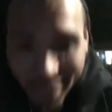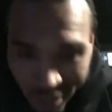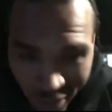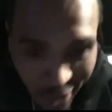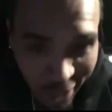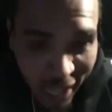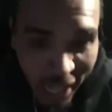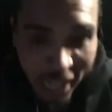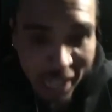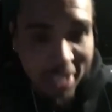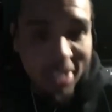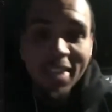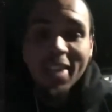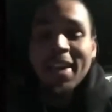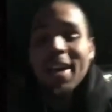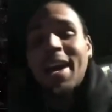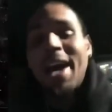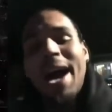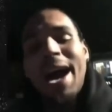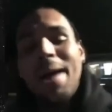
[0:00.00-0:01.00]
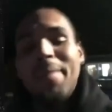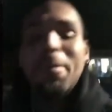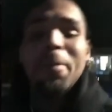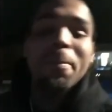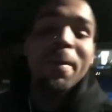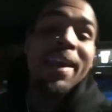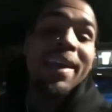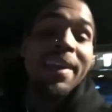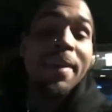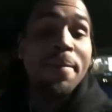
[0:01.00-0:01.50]
So in
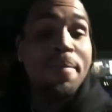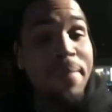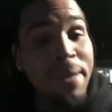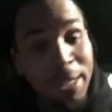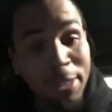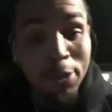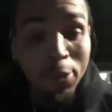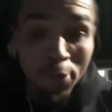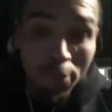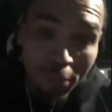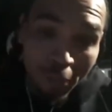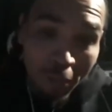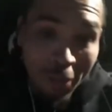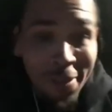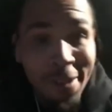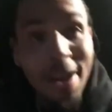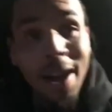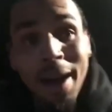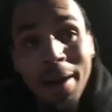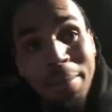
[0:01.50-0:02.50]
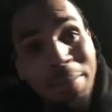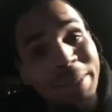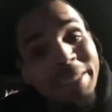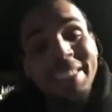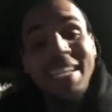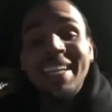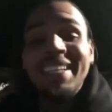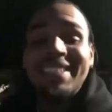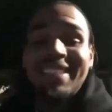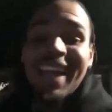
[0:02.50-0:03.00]
the track, see, they all sound
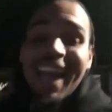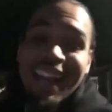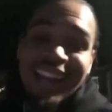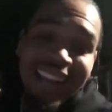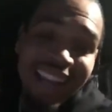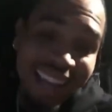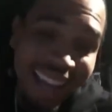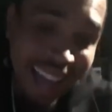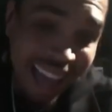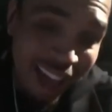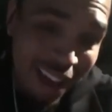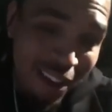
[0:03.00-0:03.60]
the same.